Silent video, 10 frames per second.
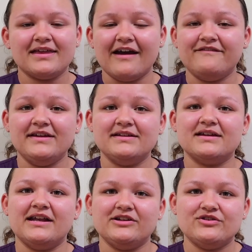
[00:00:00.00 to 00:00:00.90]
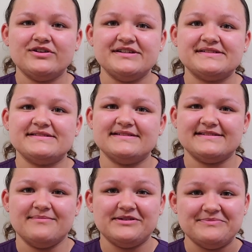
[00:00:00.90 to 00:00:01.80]
Caffeine can increase
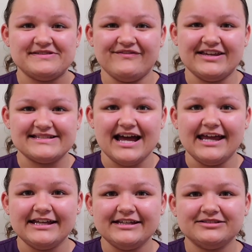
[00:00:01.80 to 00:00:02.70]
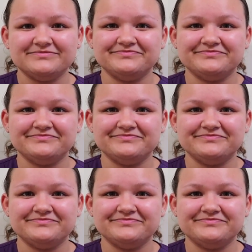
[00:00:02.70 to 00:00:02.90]
symptoms of anxiety.